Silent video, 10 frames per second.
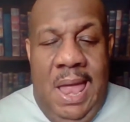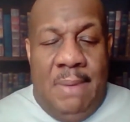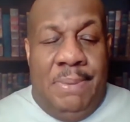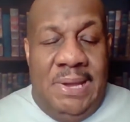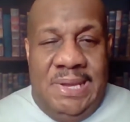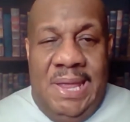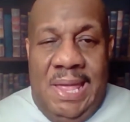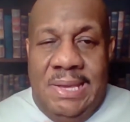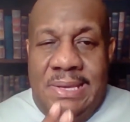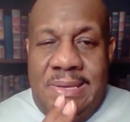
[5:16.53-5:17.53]
but
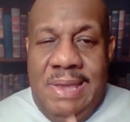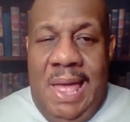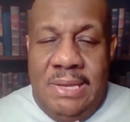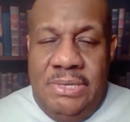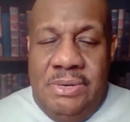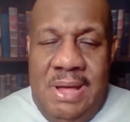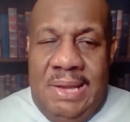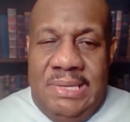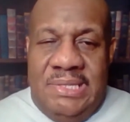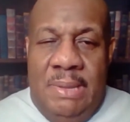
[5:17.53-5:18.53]
yet not know
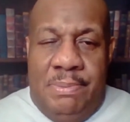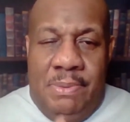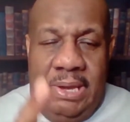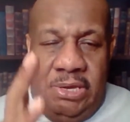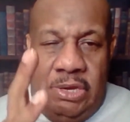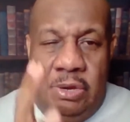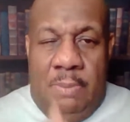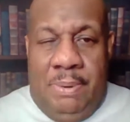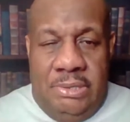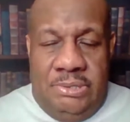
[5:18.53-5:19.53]
how to separate your
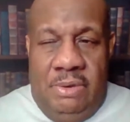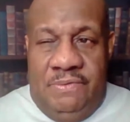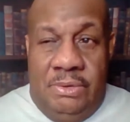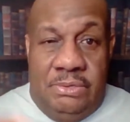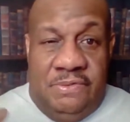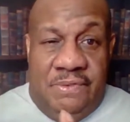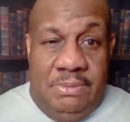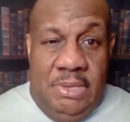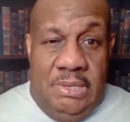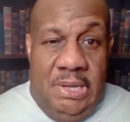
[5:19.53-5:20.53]
personal views
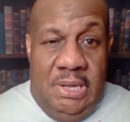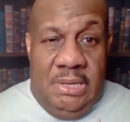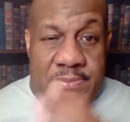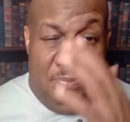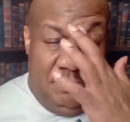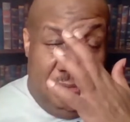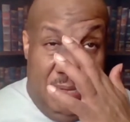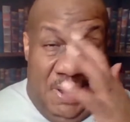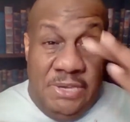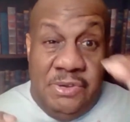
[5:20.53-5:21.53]
from the law
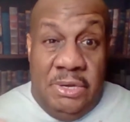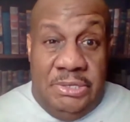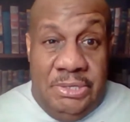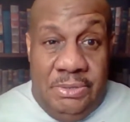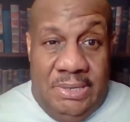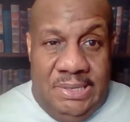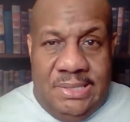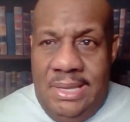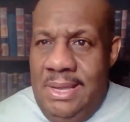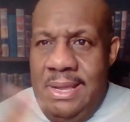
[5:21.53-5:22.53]
and your
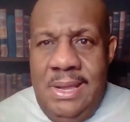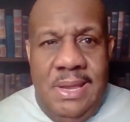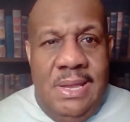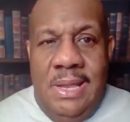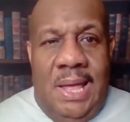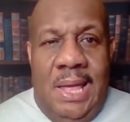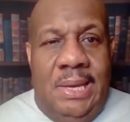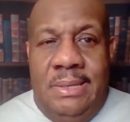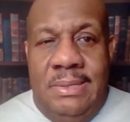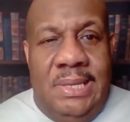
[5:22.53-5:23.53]
duties.
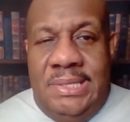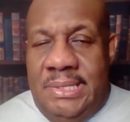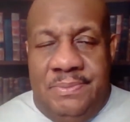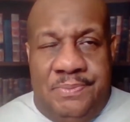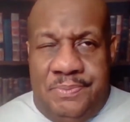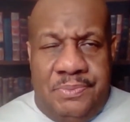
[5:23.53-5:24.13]
Honey, listen,